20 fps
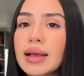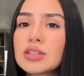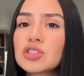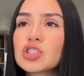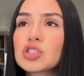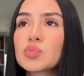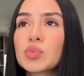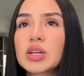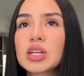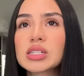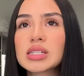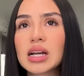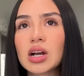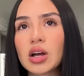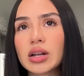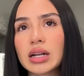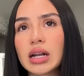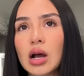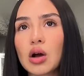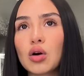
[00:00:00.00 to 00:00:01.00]
And just because I
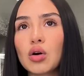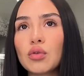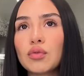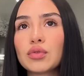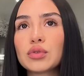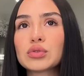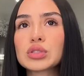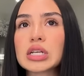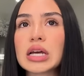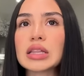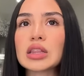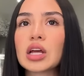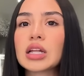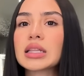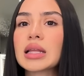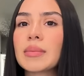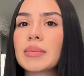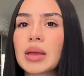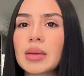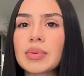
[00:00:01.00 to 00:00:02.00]
got it at Whole Foods, I thought
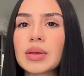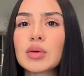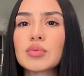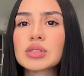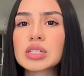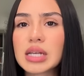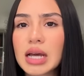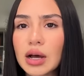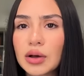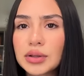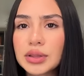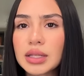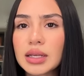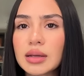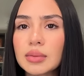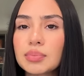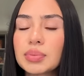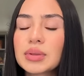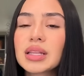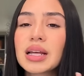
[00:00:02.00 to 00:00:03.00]
that maybe it was
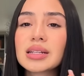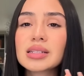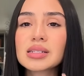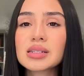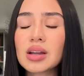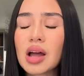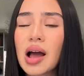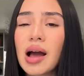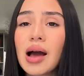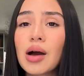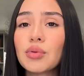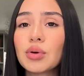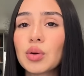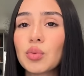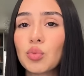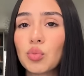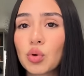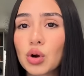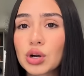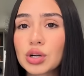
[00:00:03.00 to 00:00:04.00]
healthy, but that's not how it
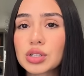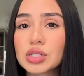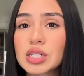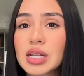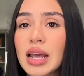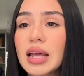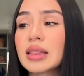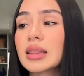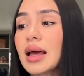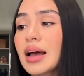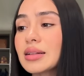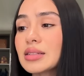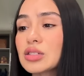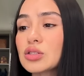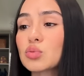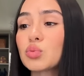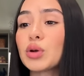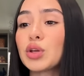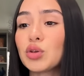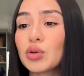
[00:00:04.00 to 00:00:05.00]
works. And that's
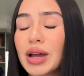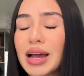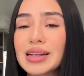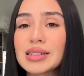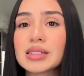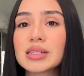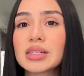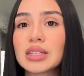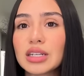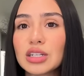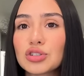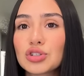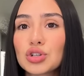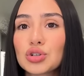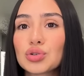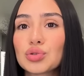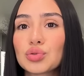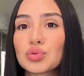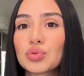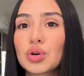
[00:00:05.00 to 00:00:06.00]
what you guys need
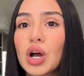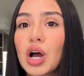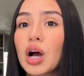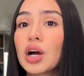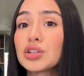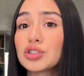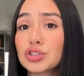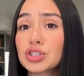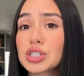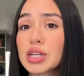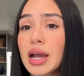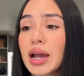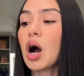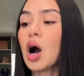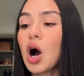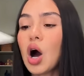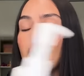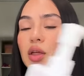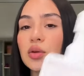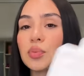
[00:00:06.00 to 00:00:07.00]
to understand.
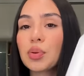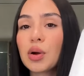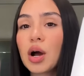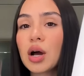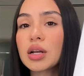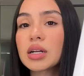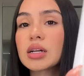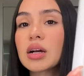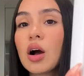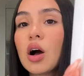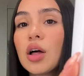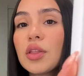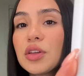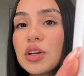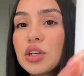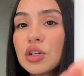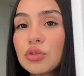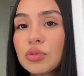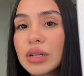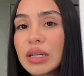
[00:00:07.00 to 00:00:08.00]
All the product, all the
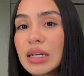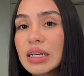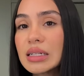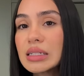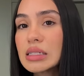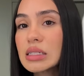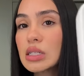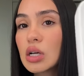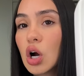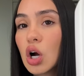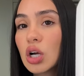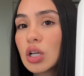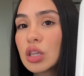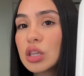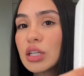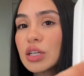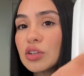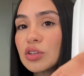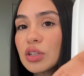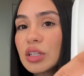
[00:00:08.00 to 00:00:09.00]
ingredients are
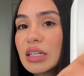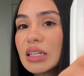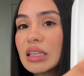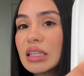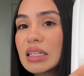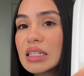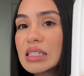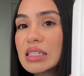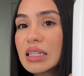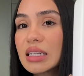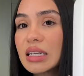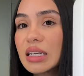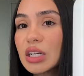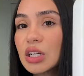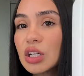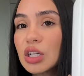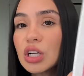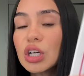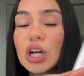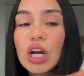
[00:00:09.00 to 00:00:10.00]
literally listed
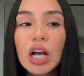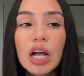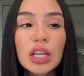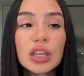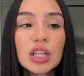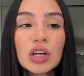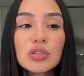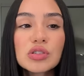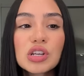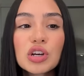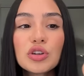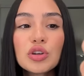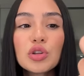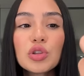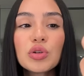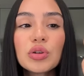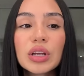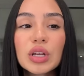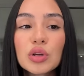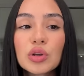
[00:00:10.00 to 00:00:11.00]
here. They'll tell you
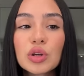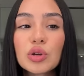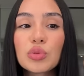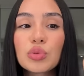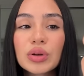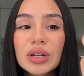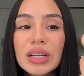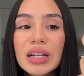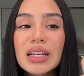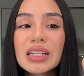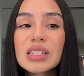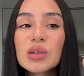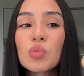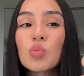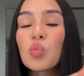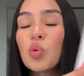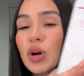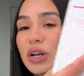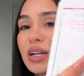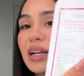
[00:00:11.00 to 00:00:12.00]
their ingredients
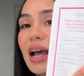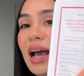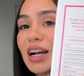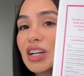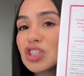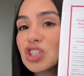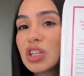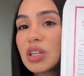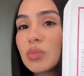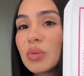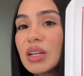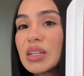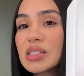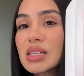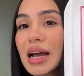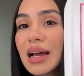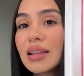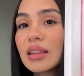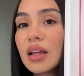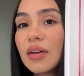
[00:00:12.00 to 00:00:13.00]
and what it actually means.
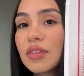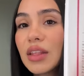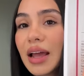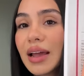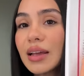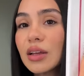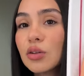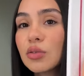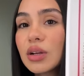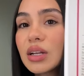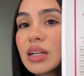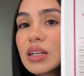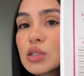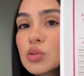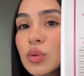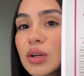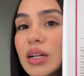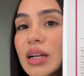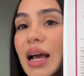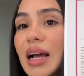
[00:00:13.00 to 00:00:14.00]
I love that. Ingredients,
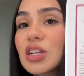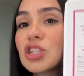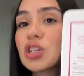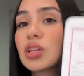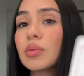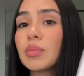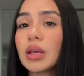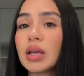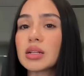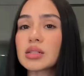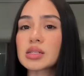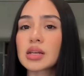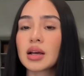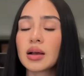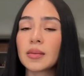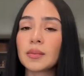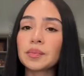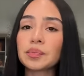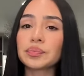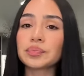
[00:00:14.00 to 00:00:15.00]
what it actually means.
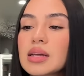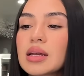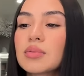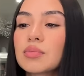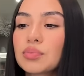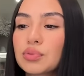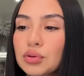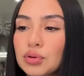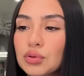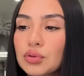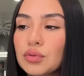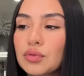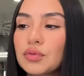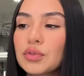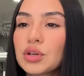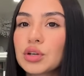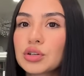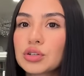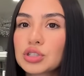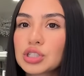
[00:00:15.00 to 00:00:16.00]
Improve
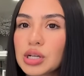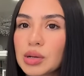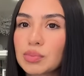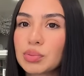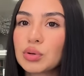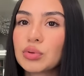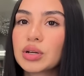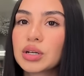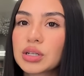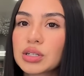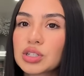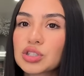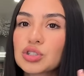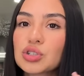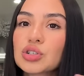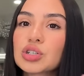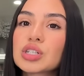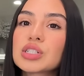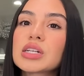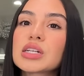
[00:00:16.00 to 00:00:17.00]
your shampoo and
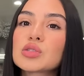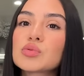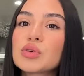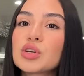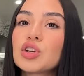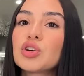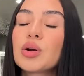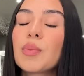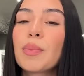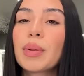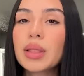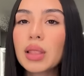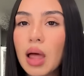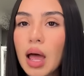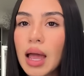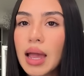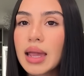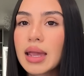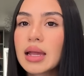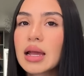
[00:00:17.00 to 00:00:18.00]
conditioner because that's what you're
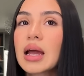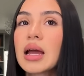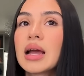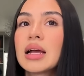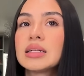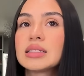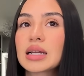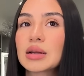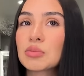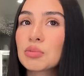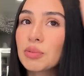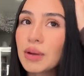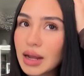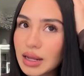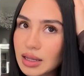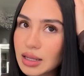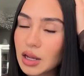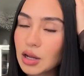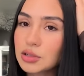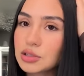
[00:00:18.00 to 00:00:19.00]
applying
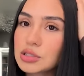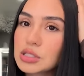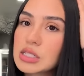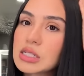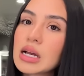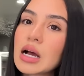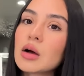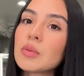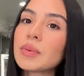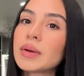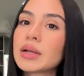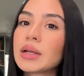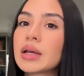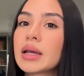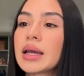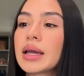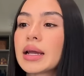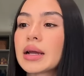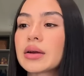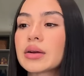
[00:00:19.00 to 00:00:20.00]
directly on your scalp and your
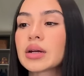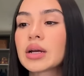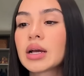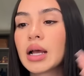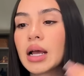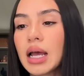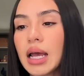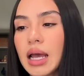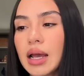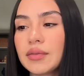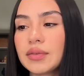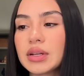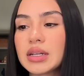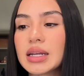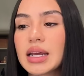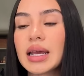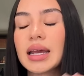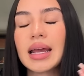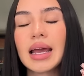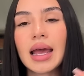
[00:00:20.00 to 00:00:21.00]
hair every
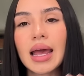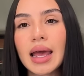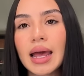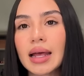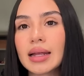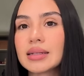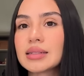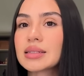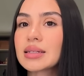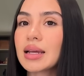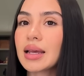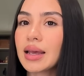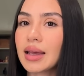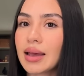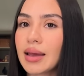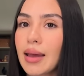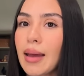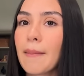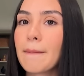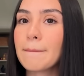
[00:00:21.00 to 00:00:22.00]
day, and
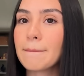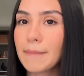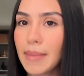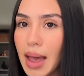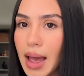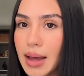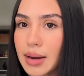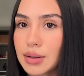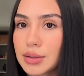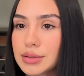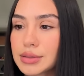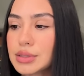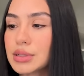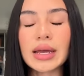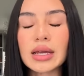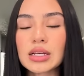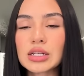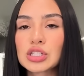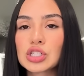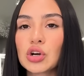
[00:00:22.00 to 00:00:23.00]
it matters.
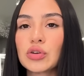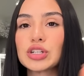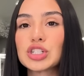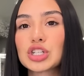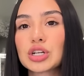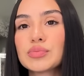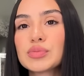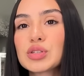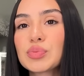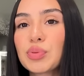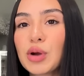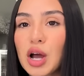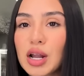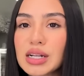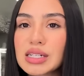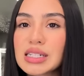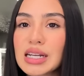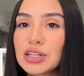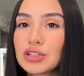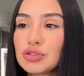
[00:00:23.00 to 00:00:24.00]
So in terms of
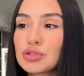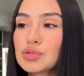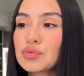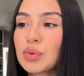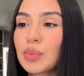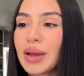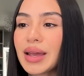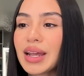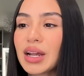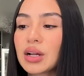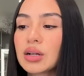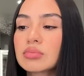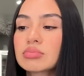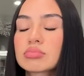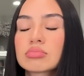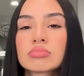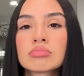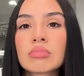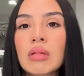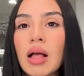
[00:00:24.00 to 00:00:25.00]
products I use for my hair,
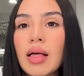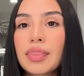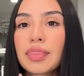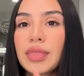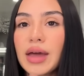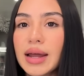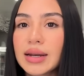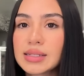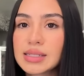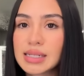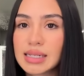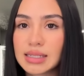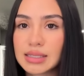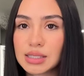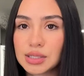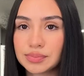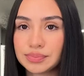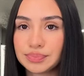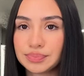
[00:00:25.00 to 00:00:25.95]
that is it.